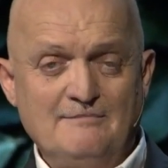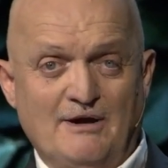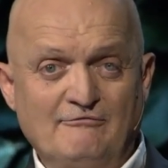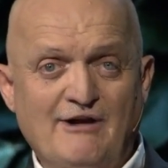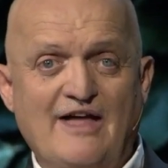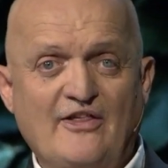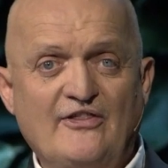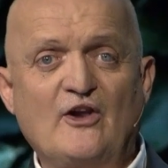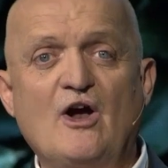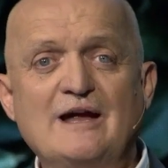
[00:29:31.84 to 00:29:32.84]
but rather
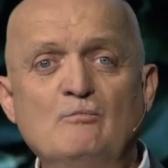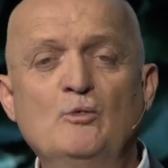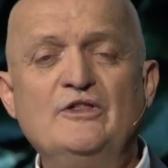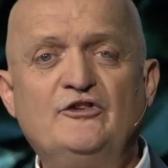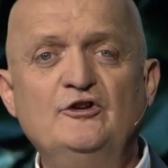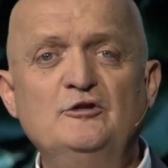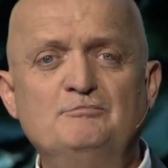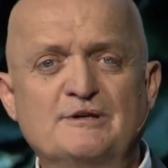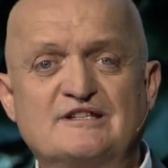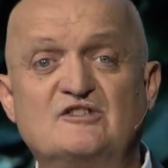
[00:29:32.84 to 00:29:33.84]
that I am with you,
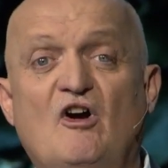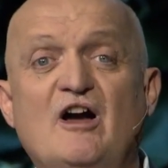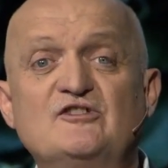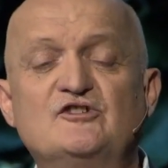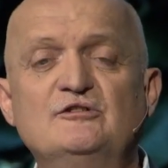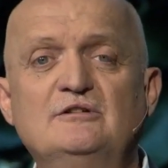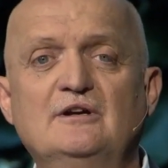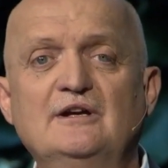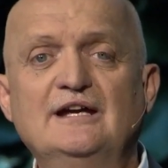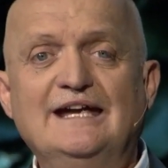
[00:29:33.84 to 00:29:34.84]
beside you,
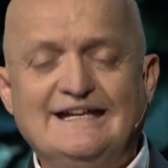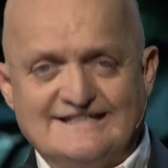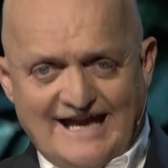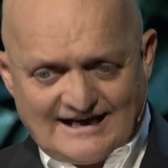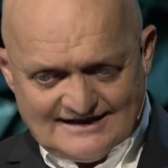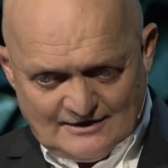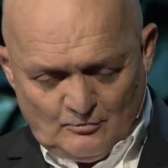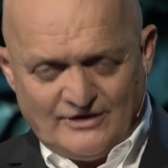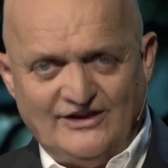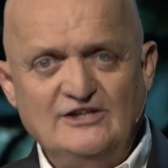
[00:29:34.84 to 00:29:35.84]
exactly
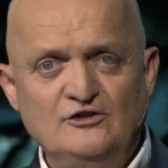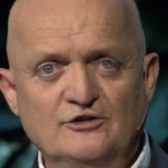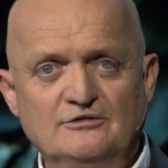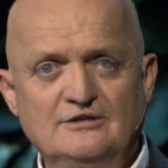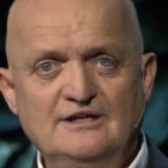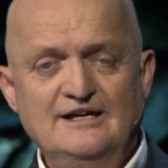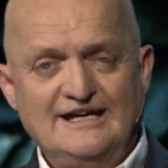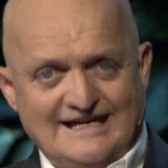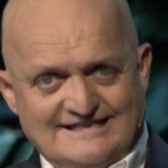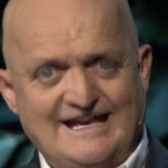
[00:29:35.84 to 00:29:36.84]
within you,
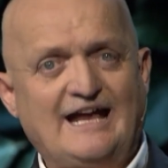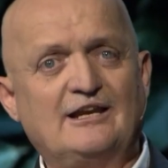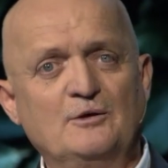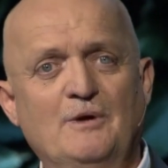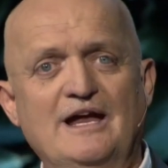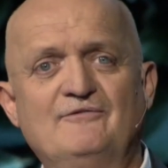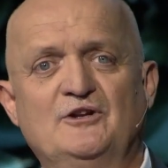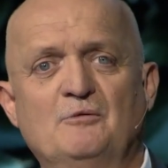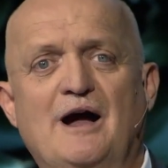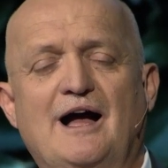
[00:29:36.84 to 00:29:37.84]
exactly wherever
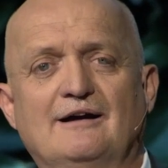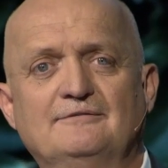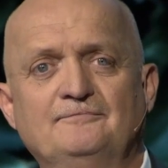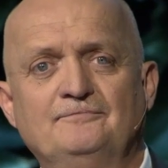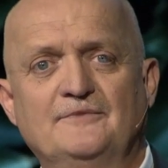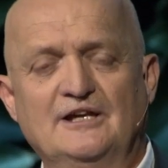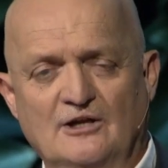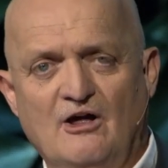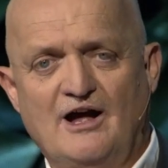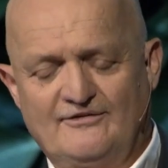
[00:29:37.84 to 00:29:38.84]
you are in
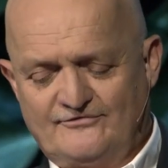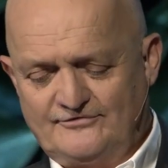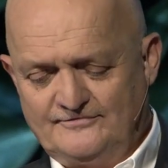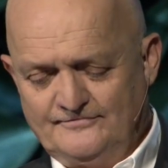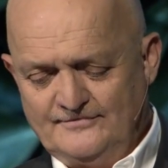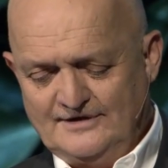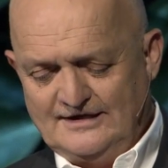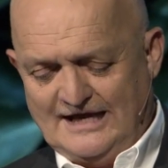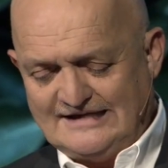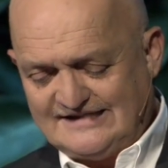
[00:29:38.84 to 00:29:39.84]
life.
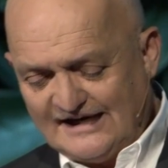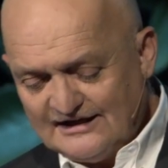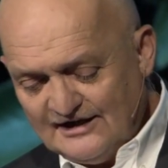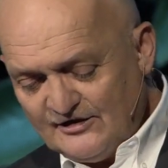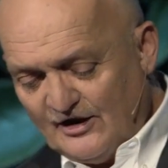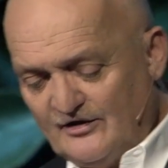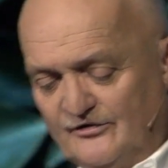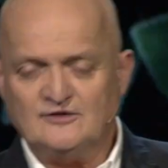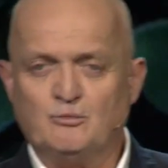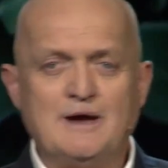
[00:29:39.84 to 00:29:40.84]
And secondly,
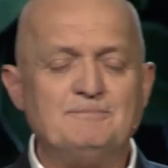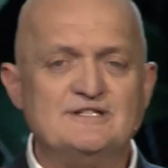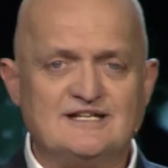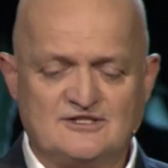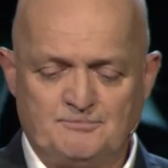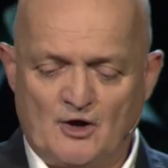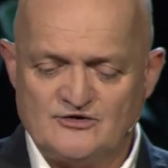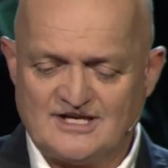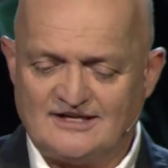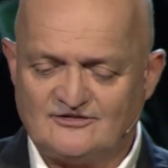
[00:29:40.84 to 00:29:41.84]
these weapons
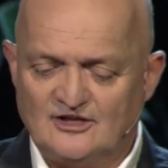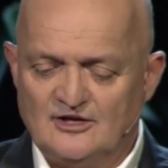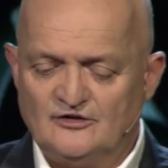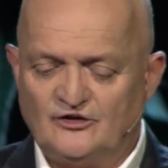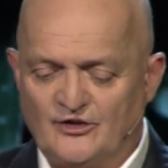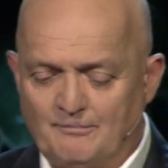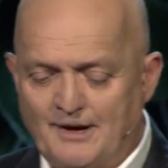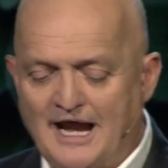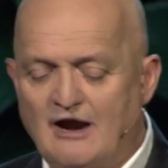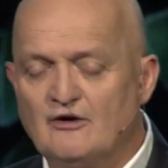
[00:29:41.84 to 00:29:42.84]
expose us to the
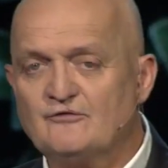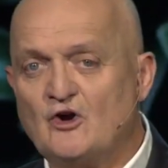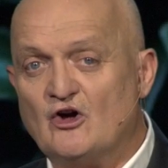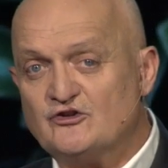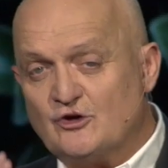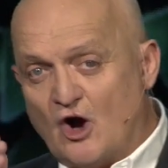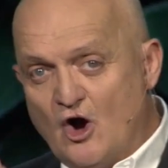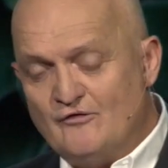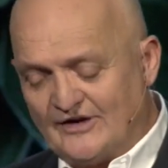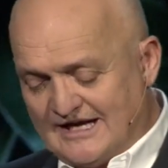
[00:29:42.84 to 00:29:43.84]
power of God to
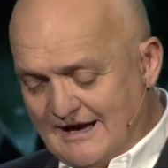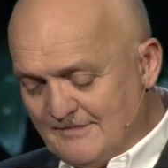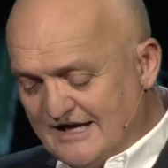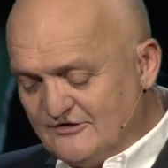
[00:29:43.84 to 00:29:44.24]
overcome